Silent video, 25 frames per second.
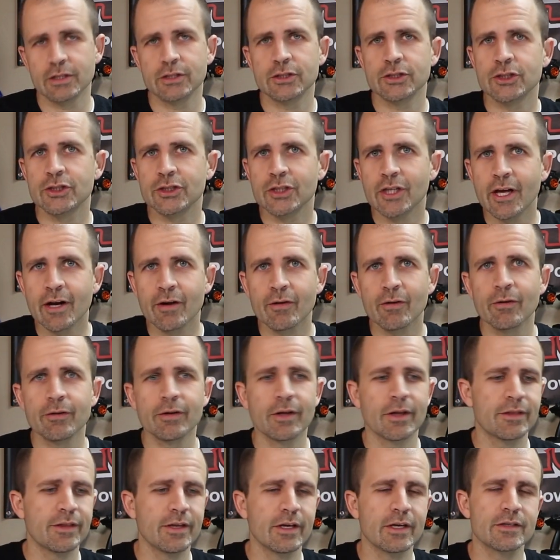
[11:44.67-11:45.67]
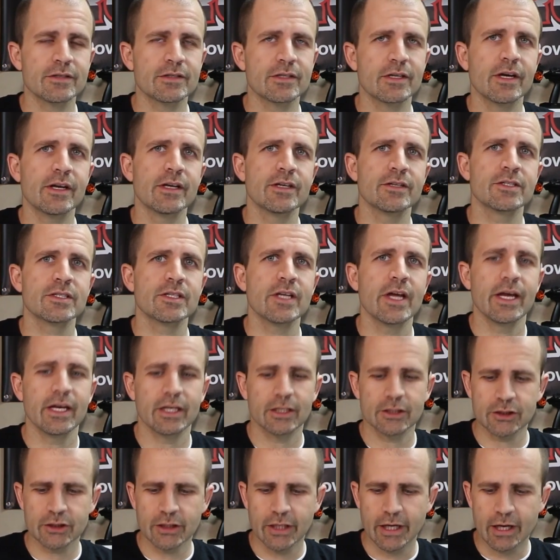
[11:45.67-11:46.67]
In general, a thing's gonna stay
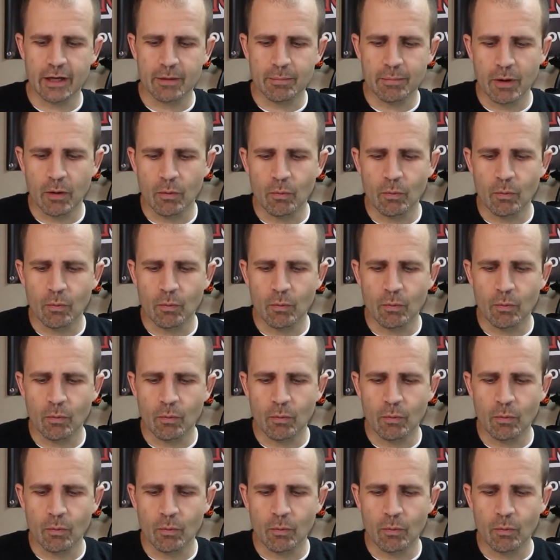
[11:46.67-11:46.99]
in check.